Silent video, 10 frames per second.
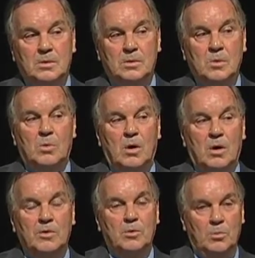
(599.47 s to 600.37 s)
You
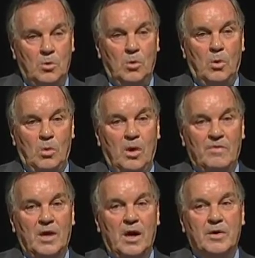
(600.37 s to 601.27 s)
owe
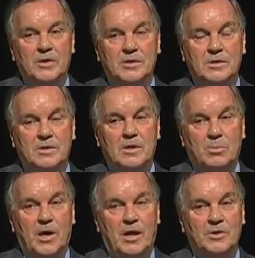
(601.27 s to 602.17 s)
every artist an
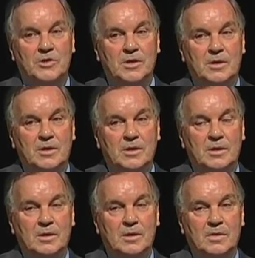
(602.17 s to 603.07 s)
apology
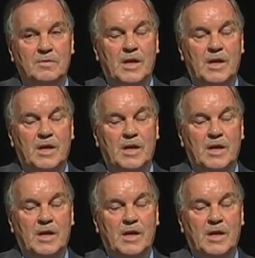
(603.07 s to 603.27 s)
for